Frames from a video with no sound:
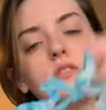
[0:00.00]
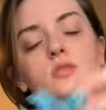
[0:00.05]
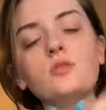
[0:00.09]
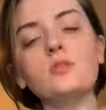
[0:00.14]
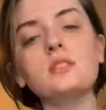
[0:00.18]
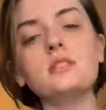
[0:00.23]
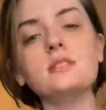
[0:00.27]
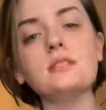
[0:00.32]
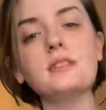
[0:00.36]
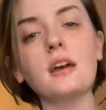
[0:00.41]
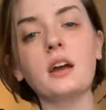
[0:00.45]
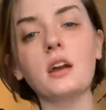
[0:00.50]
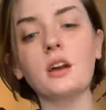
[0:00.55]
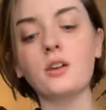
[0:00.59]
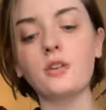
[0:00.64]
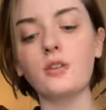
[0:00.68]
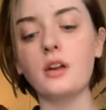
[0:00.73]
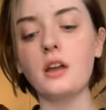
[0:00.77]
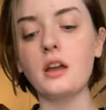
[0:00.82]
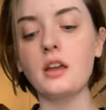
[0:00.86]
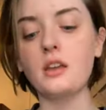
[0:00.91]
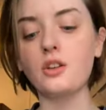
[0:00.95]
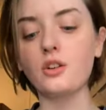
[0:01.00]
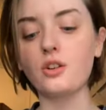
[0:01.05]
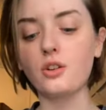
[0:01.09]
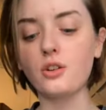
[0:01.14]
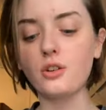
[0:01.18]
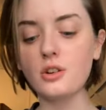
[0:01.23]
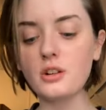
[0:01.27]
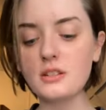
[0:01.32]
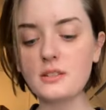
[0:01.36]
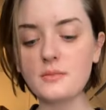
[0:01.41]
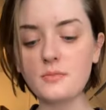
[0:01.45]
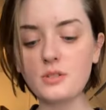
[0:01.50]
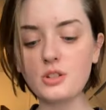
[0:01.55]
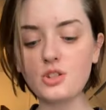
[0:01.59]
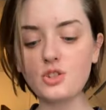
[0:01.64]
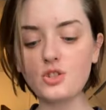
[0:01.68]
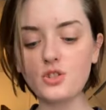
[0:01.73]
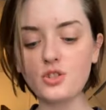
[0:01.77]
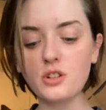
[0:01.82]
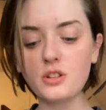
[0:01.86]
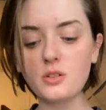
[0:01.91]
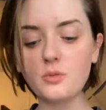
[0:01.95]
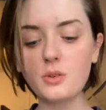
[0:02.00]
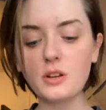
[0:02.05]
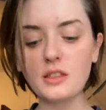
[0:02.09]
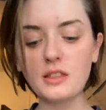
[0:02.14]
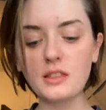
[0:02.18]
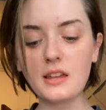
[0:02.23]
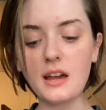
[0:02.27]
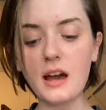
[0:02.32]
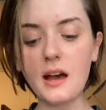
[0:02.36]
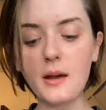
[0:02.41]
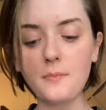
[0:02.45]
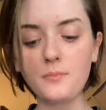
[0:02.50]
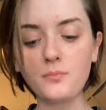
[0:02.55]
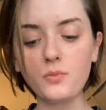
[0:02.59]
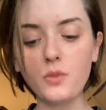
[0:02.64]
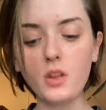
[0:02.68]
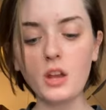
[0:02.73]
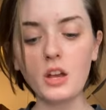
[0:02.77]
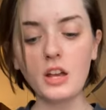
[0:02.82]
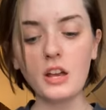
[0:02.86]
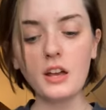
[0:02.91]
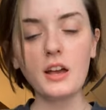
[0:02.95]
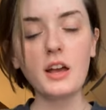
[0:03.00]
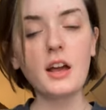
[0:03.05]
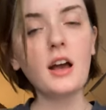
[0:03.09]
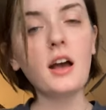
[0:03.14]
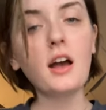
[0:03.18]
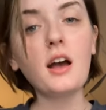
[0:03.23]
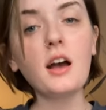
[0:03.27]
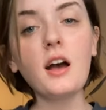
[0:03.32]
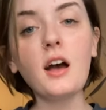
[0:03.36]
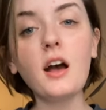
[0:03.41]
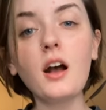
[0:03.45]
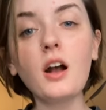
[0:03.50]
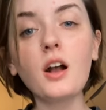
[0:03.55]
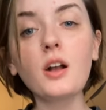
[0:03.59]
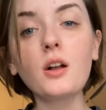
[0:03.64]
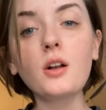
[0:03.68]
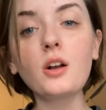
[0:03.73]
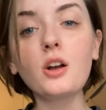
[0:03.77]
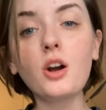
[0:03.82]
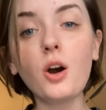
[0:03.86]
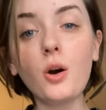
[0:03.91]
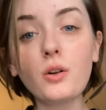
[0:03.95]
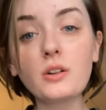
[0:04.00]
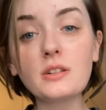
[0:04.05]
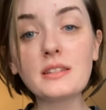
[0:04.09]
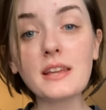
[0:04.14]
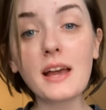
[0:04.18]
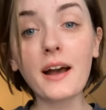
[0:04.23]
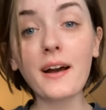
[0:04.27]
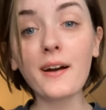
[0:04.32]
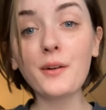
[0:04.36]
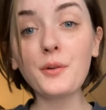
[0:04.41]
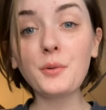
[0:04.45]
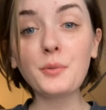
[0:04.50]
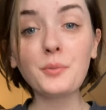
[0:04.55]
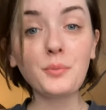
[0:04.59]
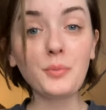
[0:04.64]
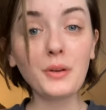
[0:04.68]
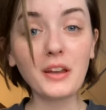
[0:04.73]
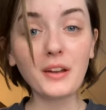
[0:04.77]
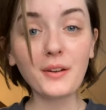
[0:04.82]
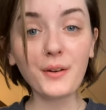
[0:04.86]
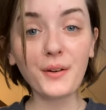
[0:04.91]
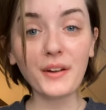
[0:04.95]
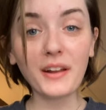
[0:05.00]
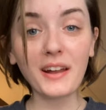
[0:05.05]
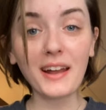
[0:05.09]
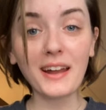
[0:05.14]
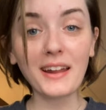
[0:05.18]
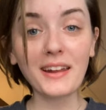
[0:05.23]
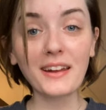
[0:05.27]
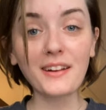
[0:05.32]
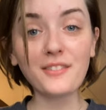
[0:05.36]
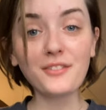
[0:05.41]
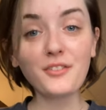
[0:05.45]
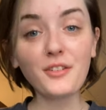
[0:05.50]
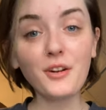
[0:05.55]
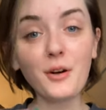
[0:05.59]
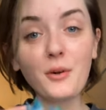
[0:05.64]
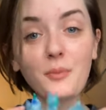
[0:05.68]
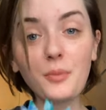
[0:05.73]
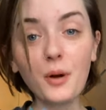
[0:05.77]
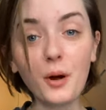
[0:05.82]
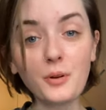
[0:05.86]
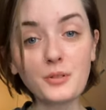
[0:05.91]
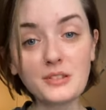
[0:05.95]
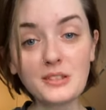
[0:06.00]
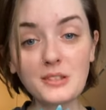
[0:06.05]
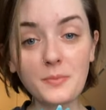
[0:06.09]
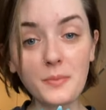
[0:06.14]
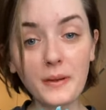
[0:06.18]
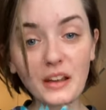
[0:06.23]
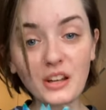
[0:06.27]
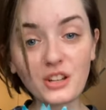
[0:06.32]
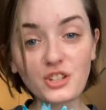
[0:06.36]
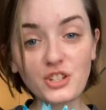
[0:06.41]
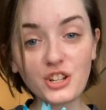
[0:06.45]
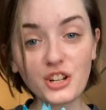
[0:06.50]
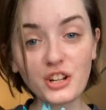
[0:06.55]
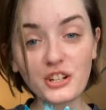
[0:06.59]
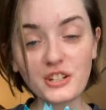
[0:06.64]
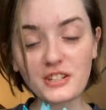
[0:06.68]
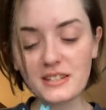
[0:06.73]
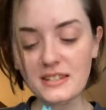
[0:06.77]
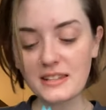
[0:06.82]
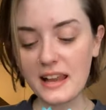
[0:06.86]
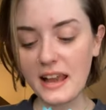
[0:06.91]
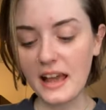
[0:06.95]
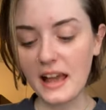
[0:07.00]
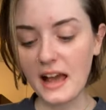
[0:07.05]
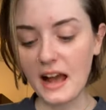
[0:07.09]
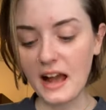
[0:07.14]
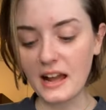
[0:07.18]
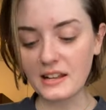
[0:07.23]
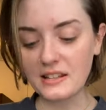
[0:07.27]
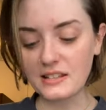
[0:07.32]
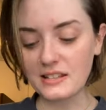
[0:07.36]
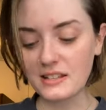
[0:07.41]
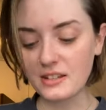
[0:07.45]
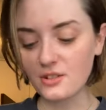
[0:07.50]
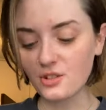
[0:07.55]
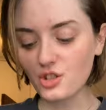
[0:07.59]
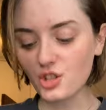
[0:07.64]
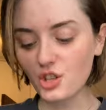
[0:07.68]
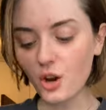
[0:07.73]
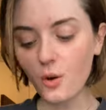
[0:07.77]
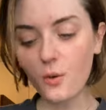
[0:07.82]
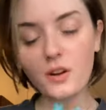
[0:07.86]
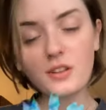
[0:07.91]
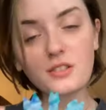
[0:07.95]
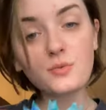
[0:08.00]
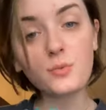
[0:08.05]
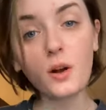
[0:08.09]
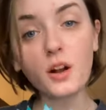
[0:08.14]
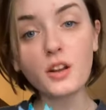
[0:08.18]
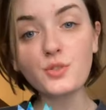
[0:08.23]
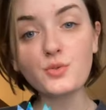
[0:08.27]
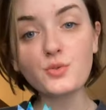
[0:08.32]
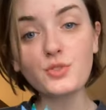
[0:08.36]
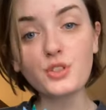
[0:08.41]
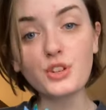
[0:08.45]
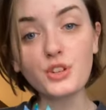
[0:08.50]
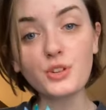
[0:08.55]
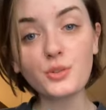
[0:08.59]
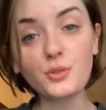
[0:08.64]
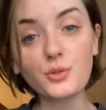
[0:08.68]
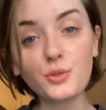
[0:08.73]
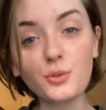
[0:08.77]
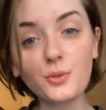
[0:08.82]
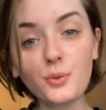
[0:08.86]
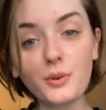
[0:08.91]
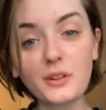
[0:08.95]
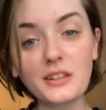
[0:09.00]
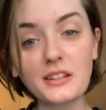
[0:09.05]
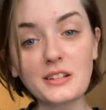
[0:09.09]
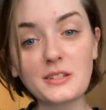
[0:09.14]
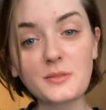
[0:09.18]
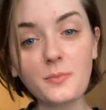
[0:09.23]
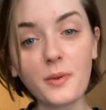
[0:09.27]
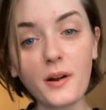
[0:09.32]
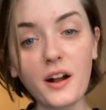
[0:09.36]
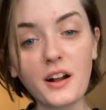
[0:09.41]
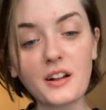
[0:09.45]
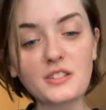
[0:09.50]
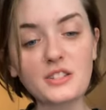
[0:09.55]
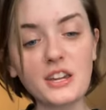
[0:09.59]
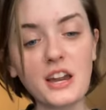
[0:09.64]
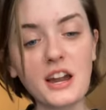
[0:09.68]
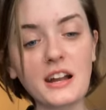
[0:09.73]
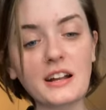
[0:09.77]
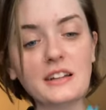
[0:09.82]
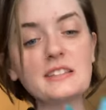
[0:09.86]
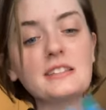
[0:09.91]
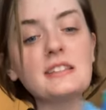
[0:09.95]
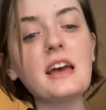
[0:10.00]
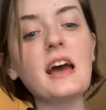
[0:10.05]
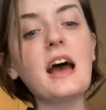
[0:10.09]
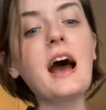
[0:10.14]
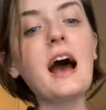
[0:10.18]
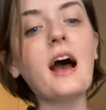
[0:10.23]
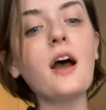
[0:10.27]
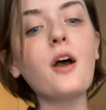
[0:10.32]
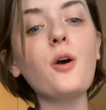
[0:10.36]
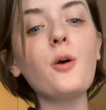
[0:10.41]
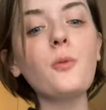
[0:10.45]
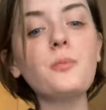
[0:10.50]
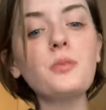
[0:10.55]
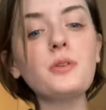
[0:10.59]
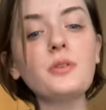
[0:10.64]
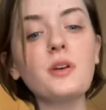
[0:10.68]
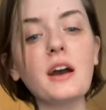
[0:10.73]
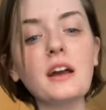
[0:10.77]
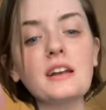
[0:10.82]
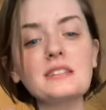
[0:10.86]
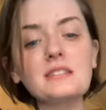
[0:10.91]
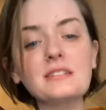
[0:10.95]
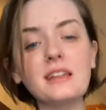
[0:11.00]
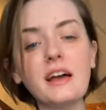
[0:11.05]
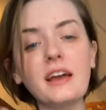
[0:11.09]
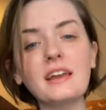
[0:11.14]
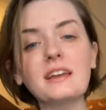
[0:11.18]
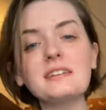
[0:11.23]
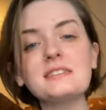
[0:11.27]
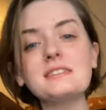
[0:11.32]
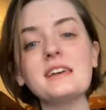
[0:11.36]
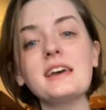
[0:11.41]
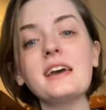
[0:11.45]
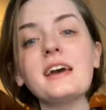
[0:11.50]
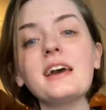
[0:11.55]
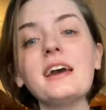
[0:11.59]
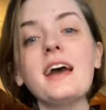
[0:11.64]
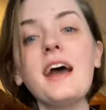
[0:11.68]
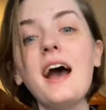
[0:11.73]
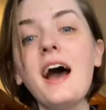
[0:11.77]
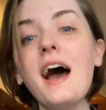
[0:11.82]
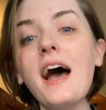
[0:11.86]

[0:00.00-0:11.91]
You can decorate your Christmas tree with them. Go to town, be creative, post pictures, and show us what you do with this project. I hope you guys liked it.